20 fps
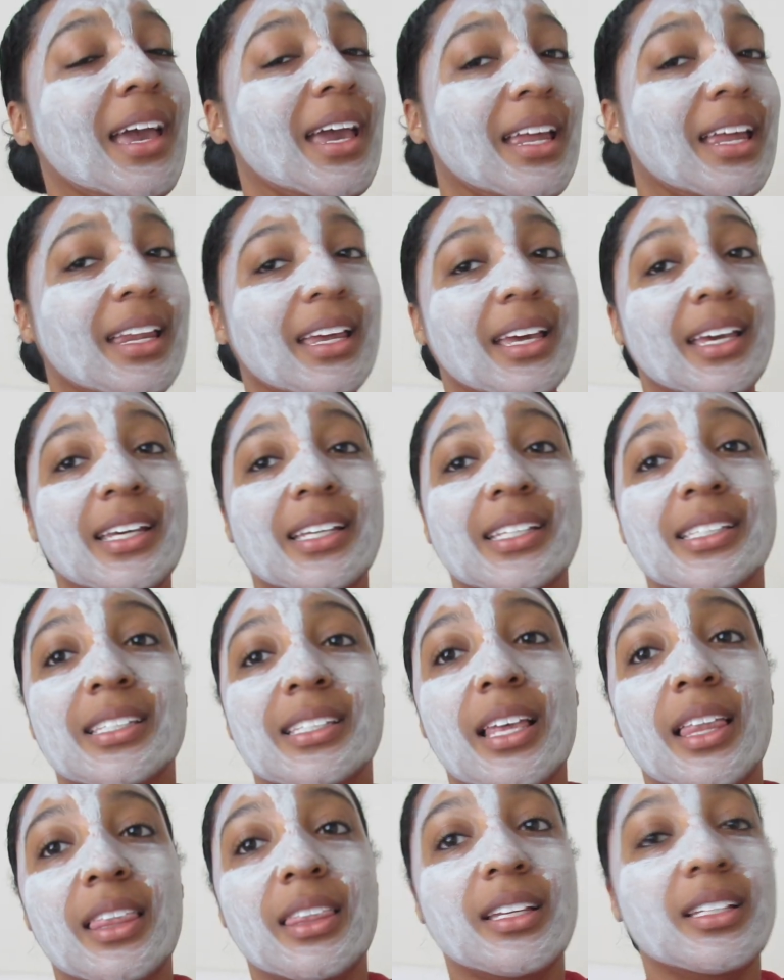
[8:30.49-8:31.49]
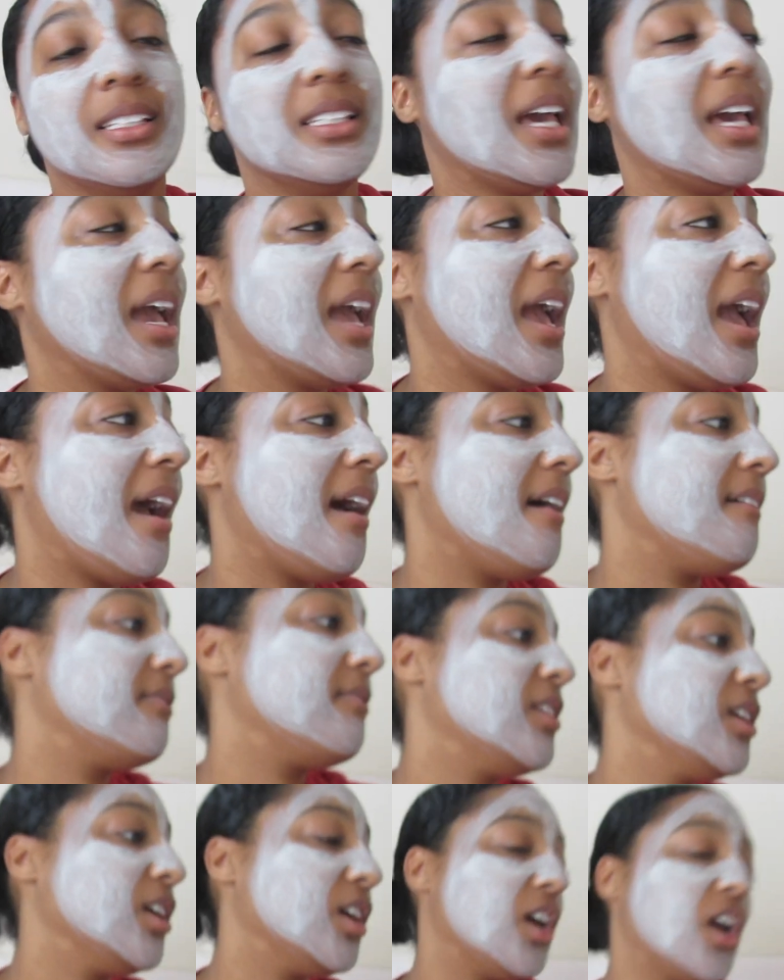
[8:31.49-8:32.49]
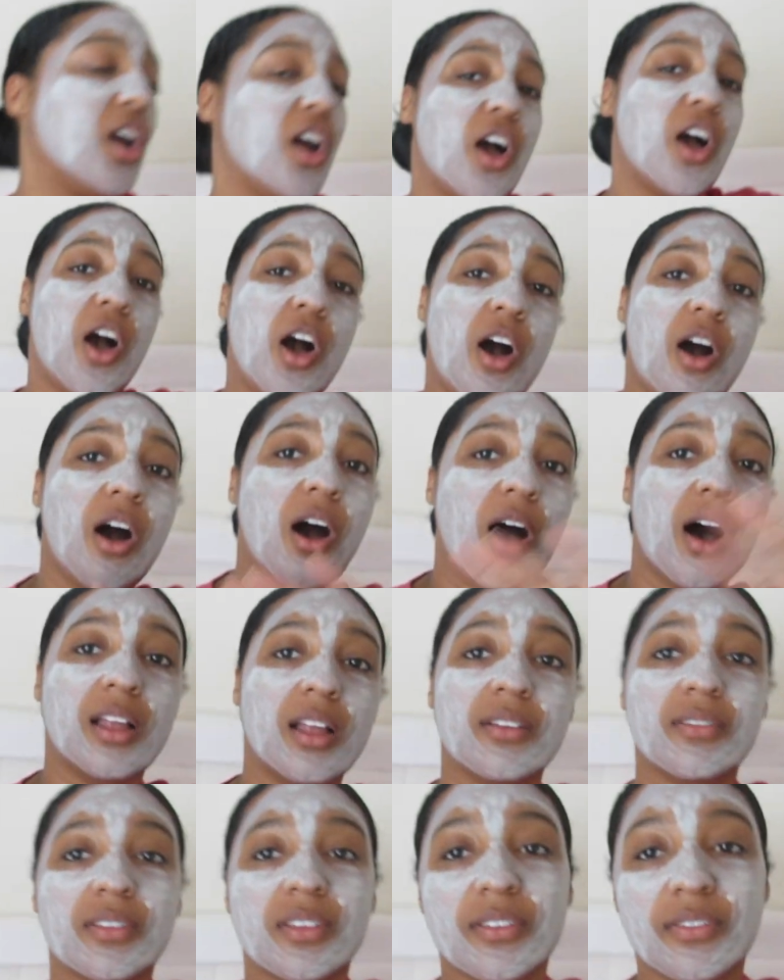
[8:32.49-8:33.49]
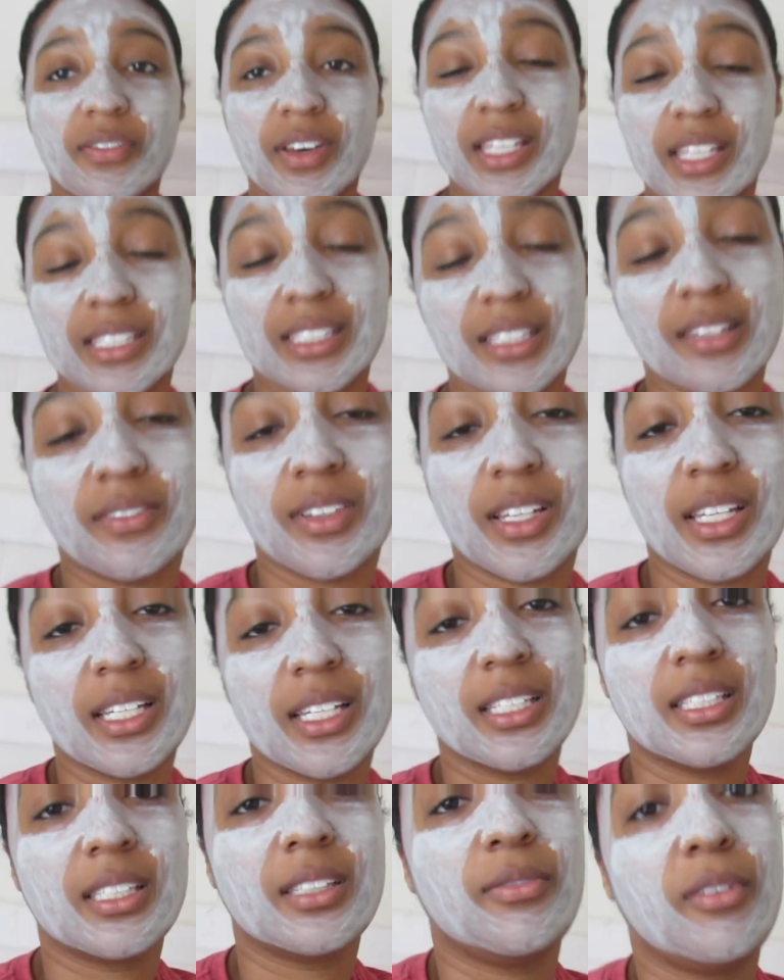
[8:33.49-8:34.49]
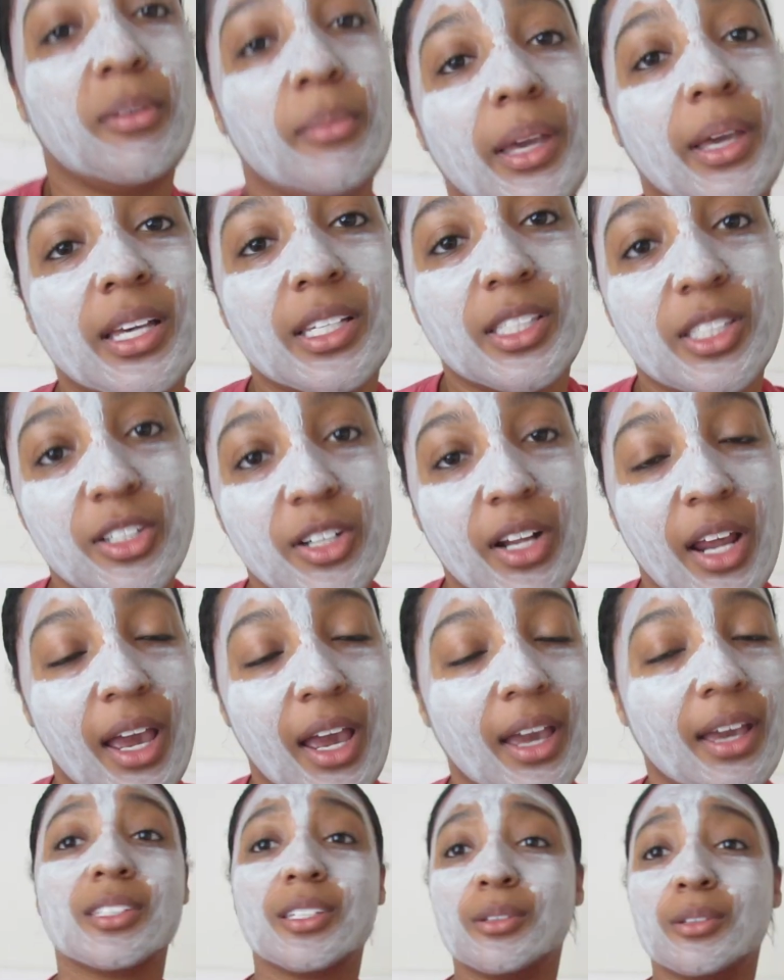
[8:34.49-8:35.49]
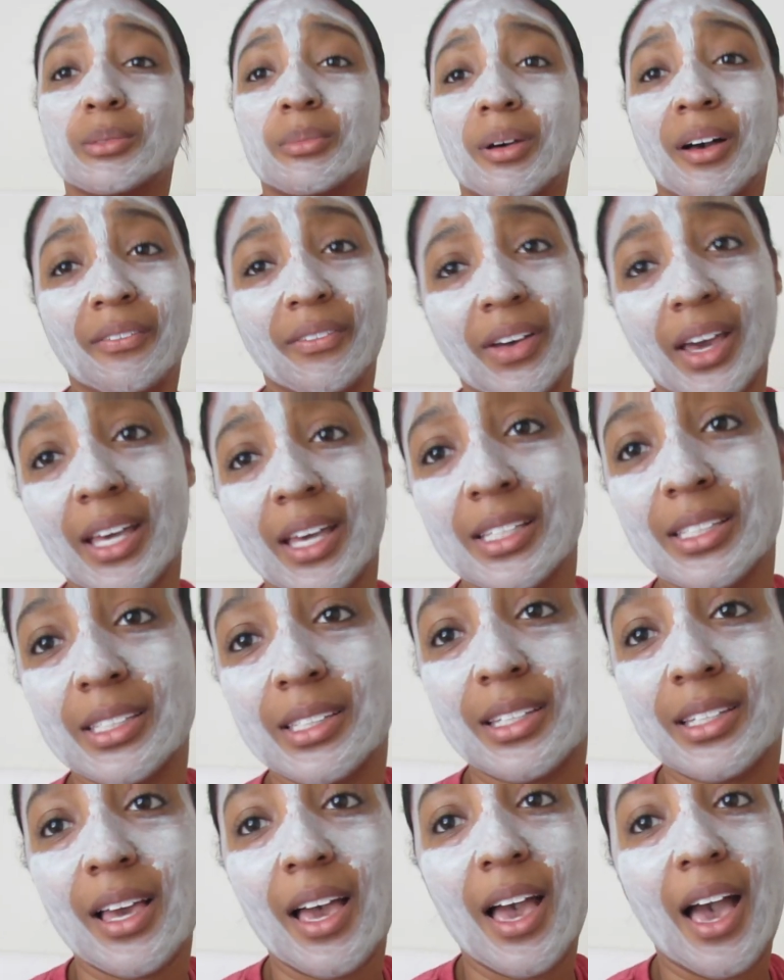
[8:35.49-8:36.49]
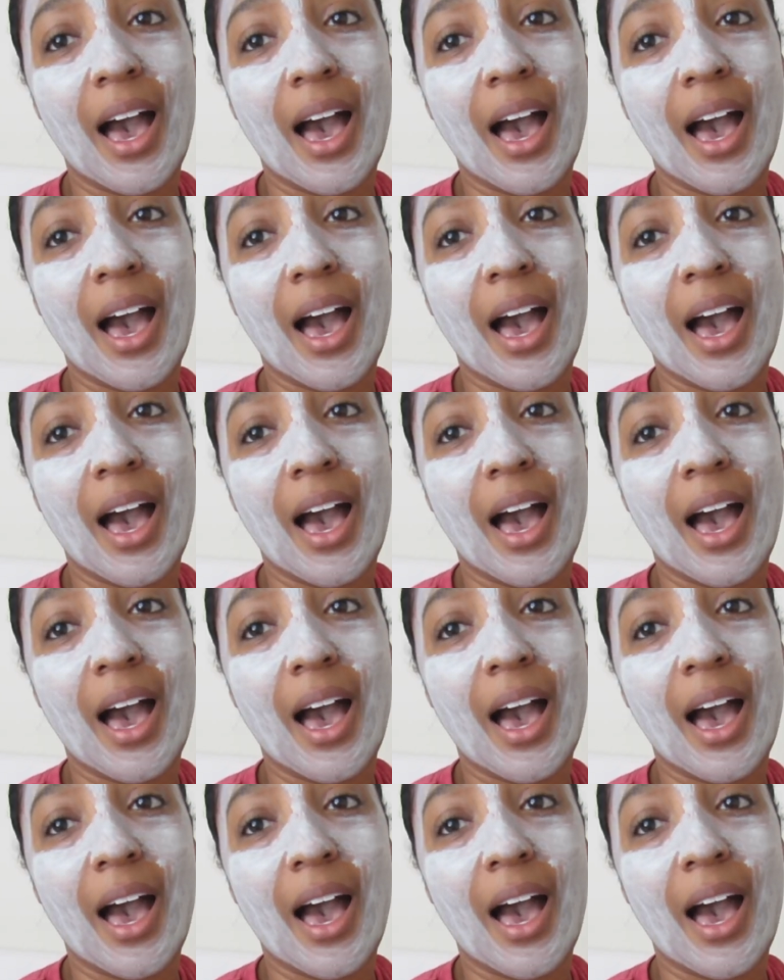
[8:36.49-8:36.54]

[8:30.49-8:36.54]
It is the day after all of the festivities from yesterday. Use my face.